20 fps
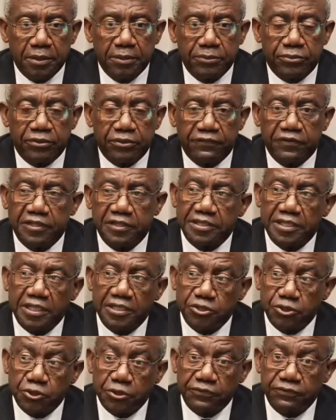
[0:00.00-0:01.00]
Professor
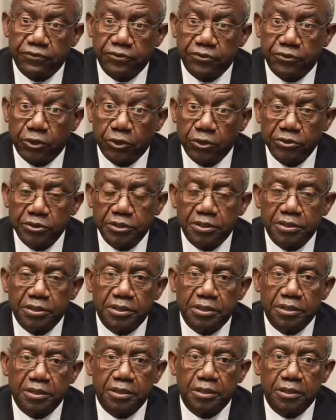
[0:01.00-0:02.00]
Njovu wrote
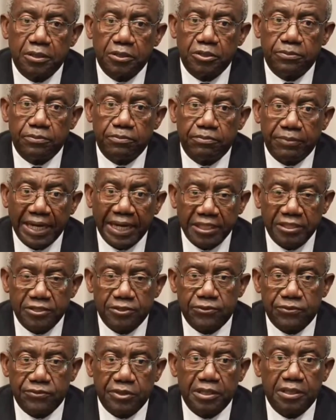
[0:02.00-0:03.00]
back
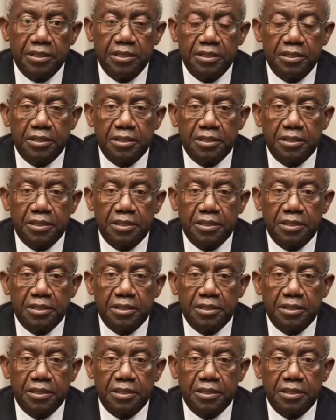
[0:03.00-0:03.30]
to me